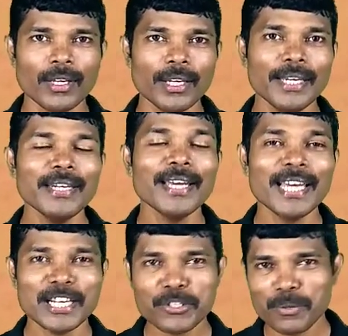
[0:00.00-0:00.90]
In
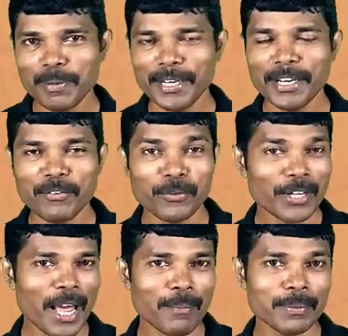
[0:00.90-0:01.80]
electroplating, what
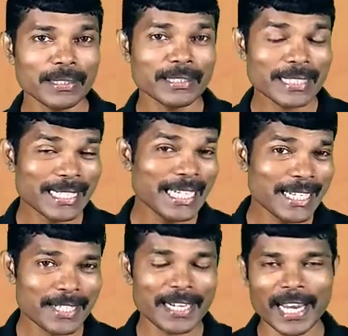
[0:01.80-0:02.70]
happens?
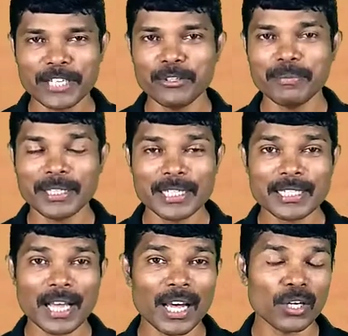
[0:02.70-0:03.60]
Least reactive metals
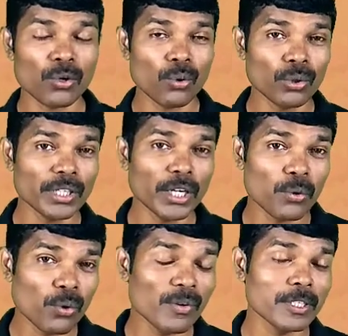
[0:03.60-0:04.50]
are coated
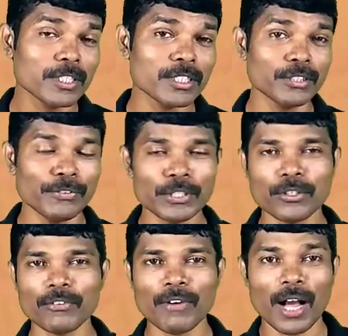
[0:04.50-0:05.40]
over the surface
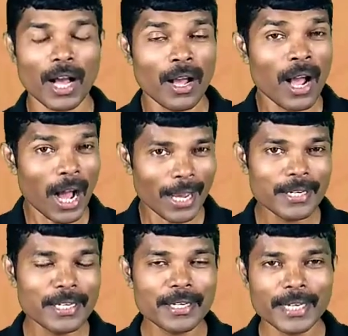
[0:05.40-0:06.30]
of
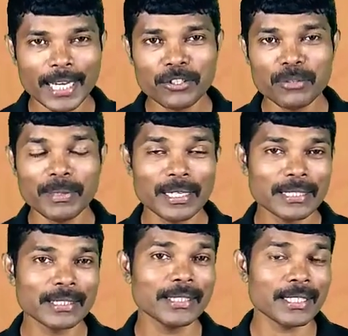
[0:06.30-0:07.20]
highly reactive
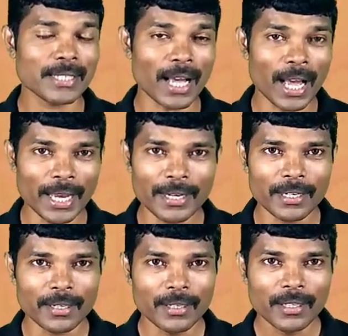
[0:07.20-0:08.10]
metals such as
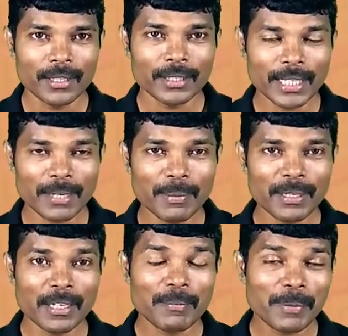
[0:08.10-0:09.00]
iron, thereby
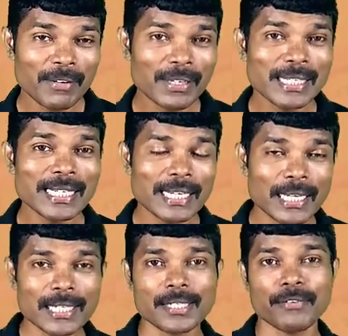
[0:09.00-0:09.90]
preventing
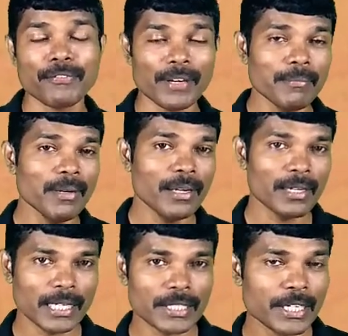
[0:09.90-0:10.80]
it from
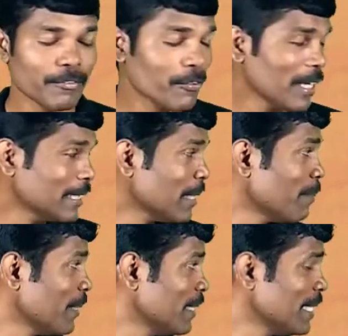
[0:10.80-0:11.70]
rusting. For
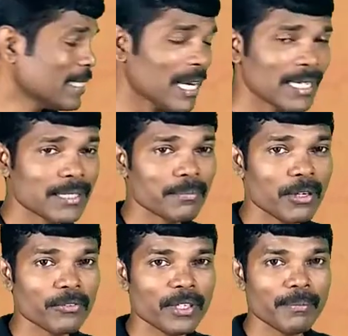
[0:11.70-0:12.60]
example, these are some
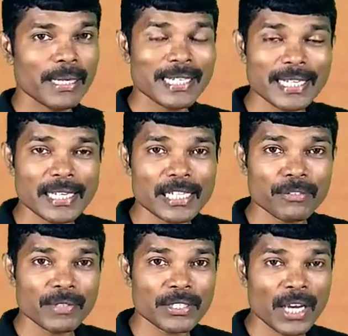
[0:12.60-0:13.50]
of the materials
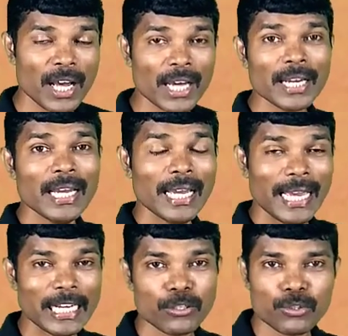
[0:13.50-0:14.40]
which are
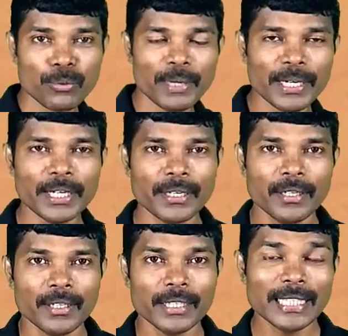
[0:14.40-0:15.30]
electroplated.
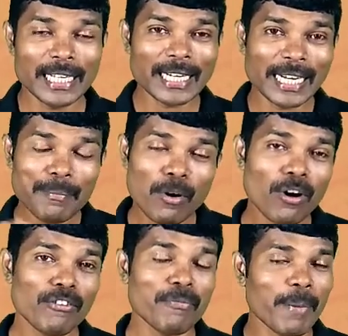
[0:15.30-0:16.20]
The rim
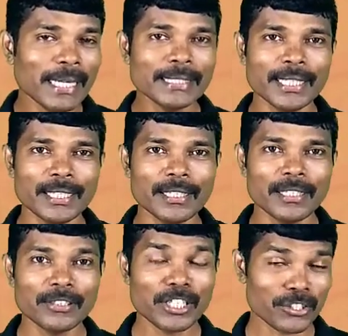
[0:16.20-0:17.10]
of bicycle,
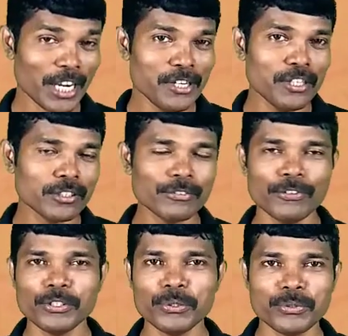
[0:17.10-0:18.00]
the shiny
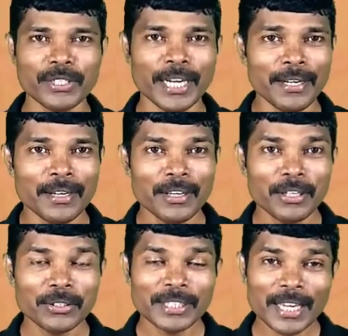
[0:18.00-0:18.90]
surface you see, right?
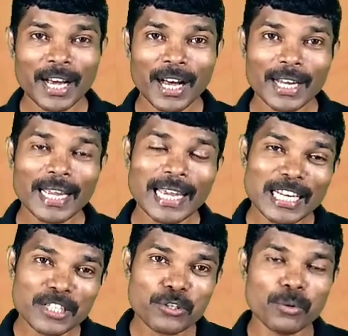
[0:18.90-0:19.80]
They are
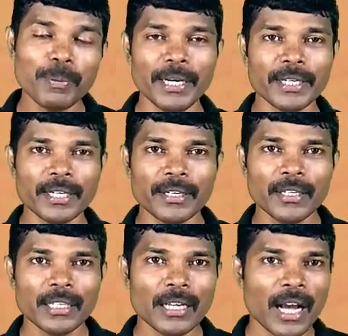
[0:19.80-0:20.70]
electroplated.
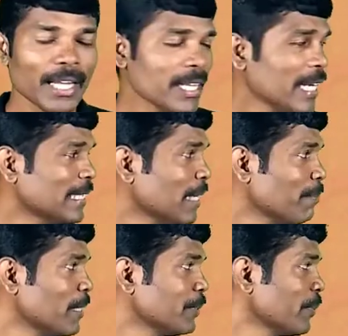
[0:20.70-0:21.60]
Other
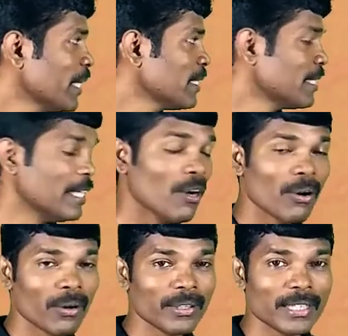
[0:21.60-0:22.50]
examples you can see
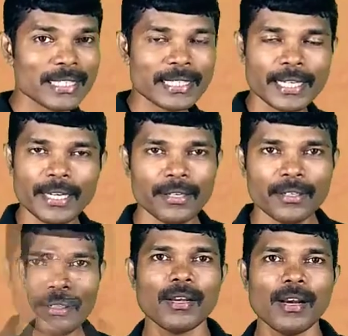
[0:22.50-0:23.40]
on the
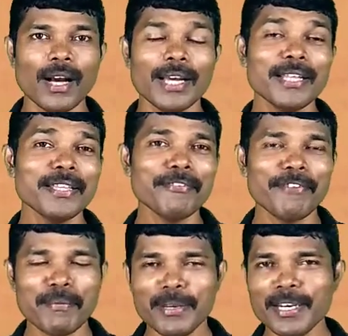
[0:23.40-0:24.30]
screen. Another
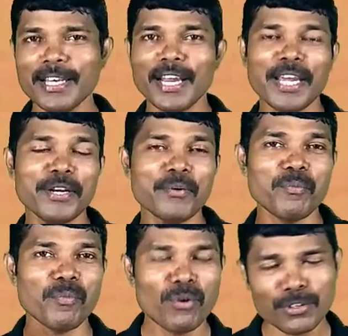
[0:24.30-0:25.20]
familiar
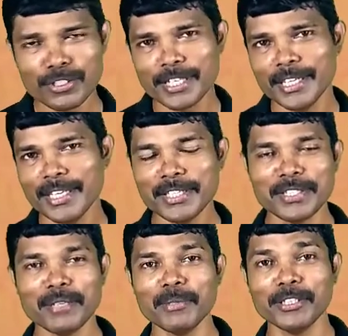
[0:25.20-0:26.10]
and most
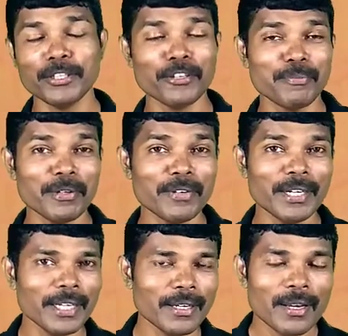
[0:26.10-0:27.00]
traditional method of
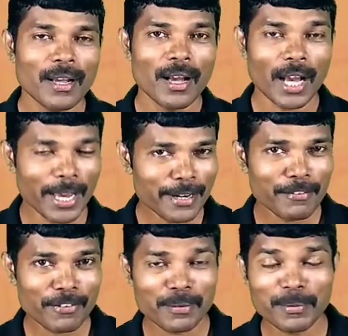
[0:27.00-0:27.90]
preventing iron
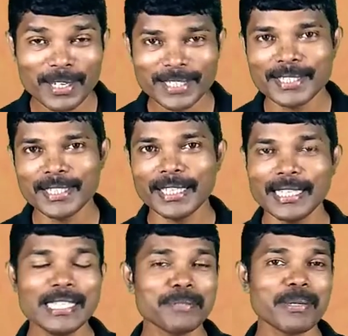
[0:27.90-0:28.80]
from rusting
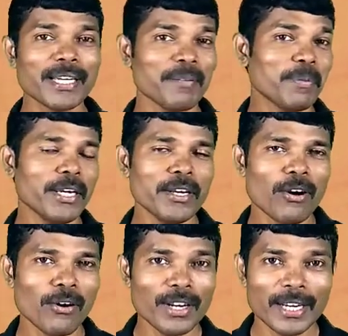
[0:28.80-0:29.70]
is by applying
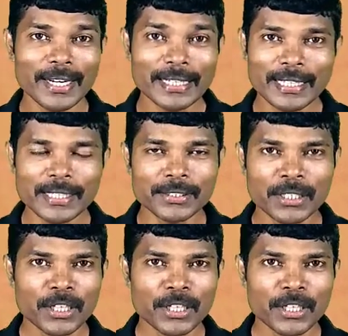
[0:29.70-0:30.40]
oil and grease.